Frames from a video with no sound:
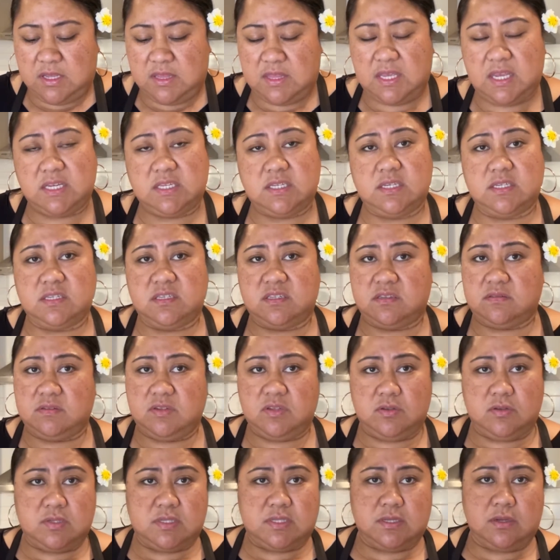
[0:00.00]
They just
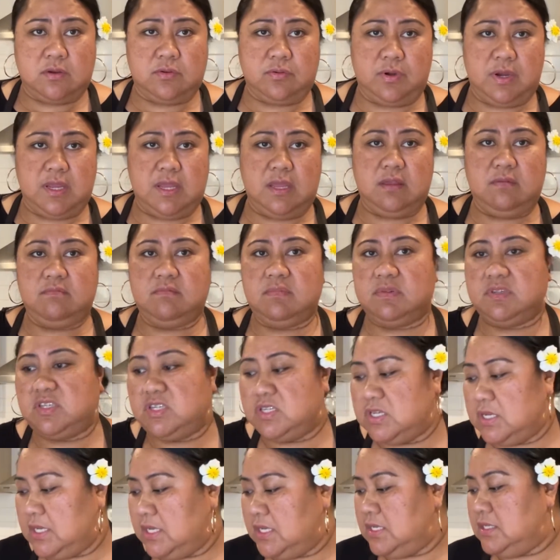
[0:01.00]
use the cream,
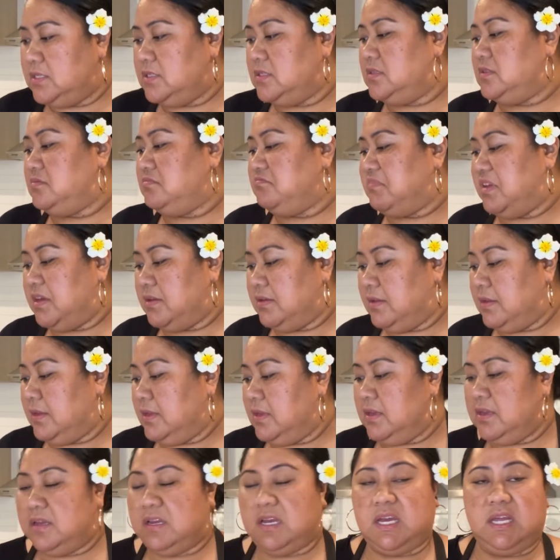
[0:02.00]
cheese,
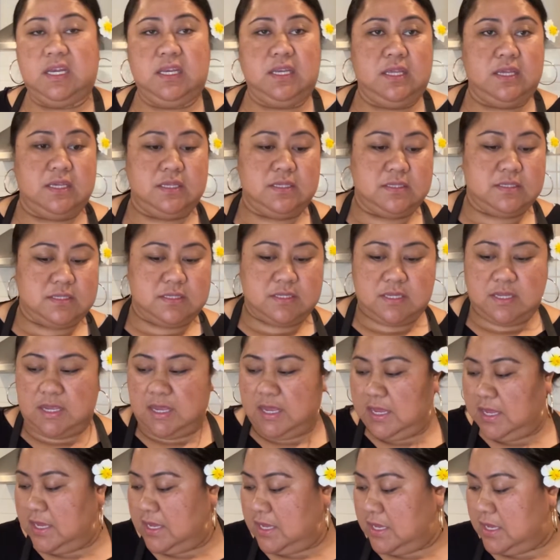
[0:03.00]
onions,
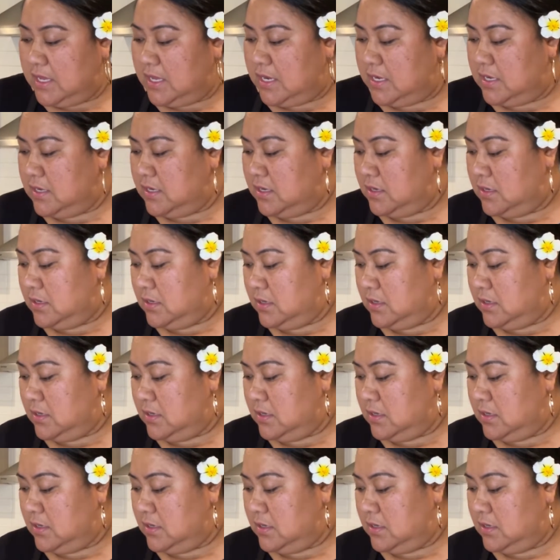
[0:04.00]
and